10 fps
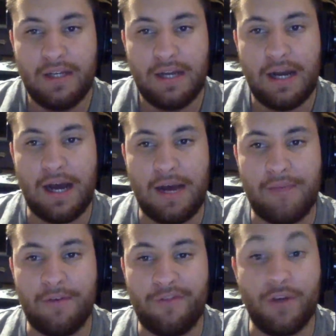
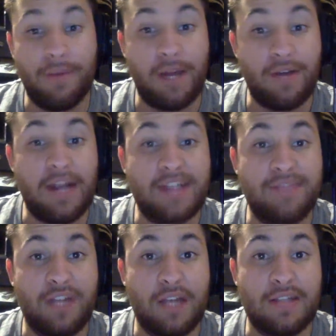Um, for my reaction
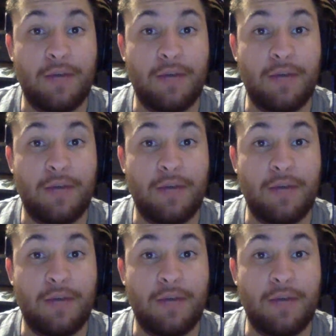videos,